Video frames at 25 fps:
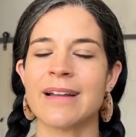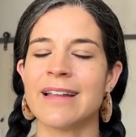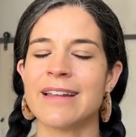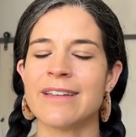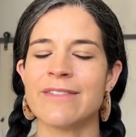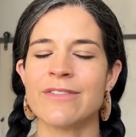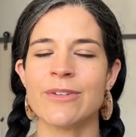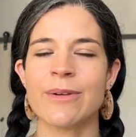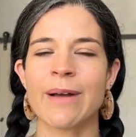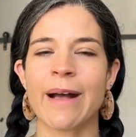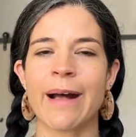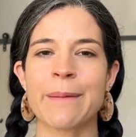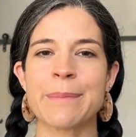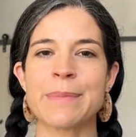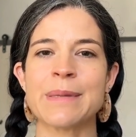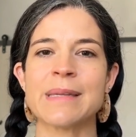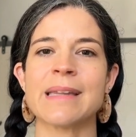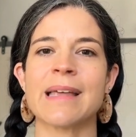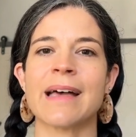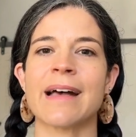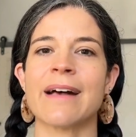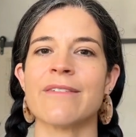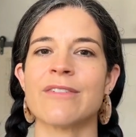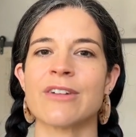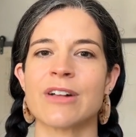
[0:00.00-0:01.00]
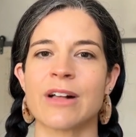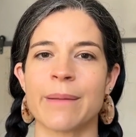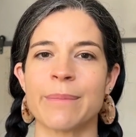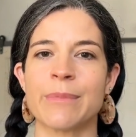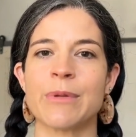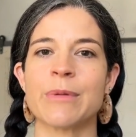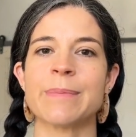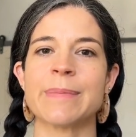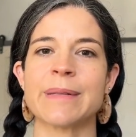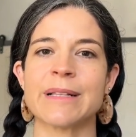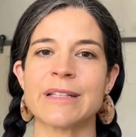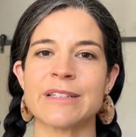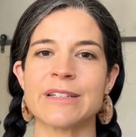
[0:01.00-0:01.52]
And if you happen to have a
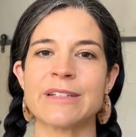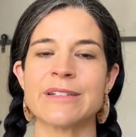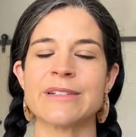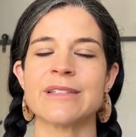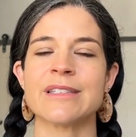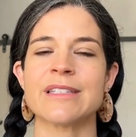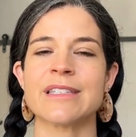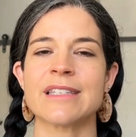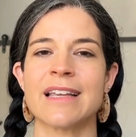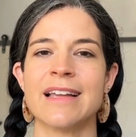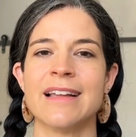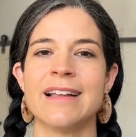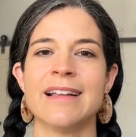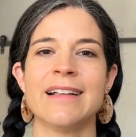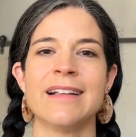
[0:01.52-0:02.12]
couple pillows